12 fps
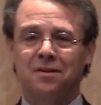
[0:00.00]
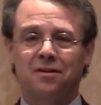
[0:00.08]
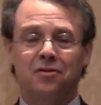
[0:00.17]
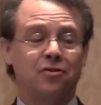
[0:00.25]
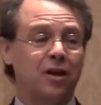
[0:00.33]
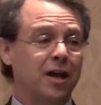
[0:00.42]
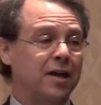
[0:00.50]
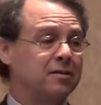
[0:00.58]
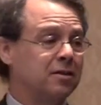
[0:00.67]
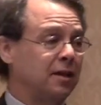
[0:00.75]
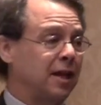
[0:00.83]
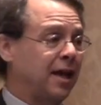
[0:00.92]
designed
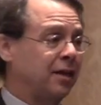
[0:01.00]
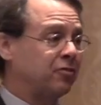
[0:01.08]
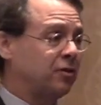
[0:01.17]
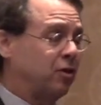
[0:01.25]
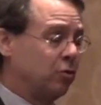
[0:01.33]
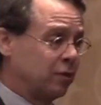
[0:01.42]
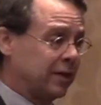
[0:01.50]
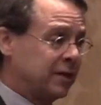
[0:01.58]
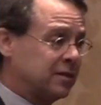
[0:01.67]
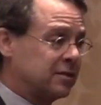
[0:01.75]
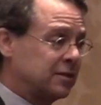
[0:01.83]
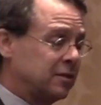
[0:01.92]
to last only
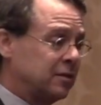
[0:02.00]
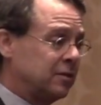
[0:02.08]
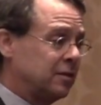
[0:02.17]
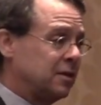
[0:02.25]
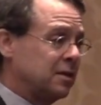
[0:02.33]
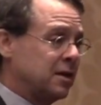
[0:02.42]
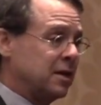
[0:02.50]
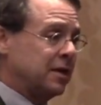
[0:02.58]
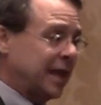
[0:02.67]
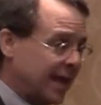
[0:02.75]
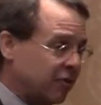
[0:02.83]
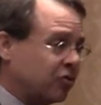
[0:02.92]
until
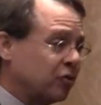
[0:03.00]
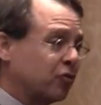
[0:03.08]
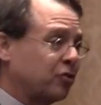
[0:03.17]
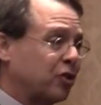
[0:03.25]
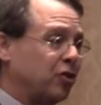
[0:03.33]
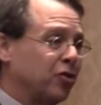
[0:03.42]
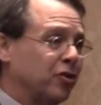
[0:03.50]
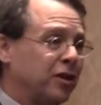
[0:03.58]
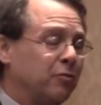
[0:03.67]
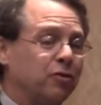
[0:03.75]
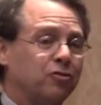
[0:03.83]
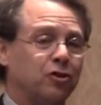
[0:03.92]
national
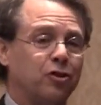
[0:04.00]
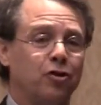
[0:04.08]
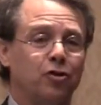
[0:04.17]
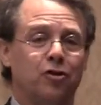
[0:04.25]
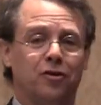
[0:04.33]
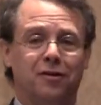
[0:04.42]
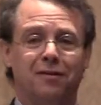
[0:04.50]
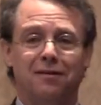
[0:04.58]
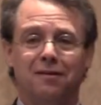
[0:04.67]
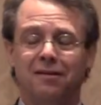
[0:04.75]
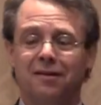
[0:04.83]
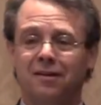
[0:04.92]
security was secured
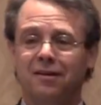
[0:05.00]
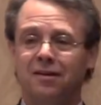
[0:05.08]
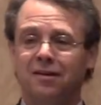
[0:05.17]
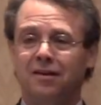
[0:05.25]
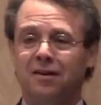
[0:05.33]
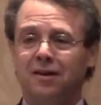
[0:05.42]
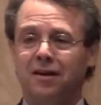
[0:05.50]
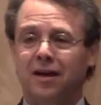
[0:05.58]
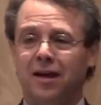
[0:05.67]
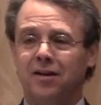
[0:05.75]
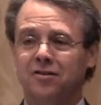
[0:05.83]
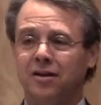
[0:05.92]

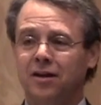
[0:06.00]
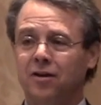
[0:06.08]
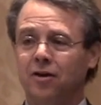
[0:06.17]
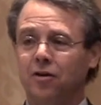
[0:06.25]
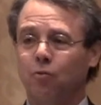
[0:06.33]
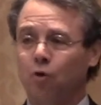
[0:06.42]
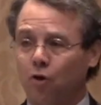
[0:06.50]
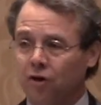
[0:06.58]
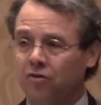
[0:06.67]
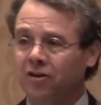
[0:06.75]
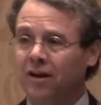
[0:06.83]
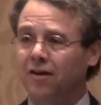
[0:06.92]
and until the war
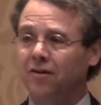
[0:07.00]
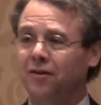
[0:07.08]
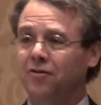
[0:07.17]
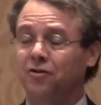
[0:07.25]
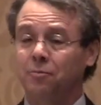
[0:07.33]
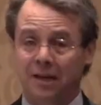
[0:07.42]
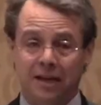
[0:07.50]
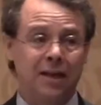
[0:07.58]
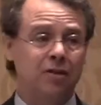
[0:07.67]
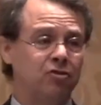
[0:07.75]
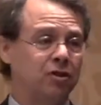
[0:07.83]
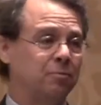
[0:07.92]
on terrorism in
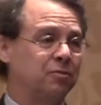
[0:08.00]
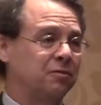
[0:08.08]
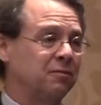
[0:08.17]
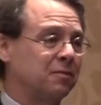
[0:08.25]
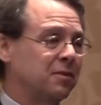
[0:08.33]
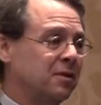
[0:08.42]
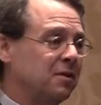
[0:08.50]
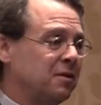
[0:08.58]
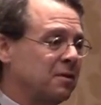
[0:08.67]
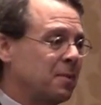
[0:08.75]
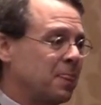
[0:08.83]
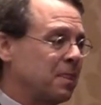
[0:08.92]
Egypt
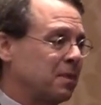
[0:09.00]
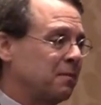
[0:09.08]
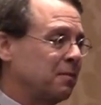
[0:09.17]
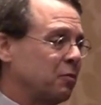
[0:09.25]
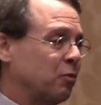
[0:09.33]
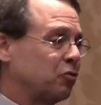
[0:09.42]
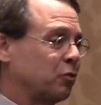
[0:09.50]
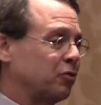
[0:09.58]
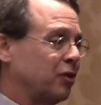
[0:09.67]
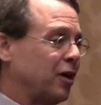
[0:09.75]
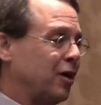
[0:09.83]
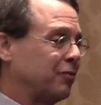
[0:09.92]
was
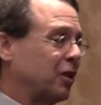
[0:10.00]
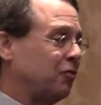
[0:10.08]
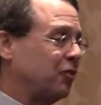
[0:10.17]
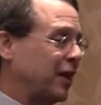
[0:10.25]
resolved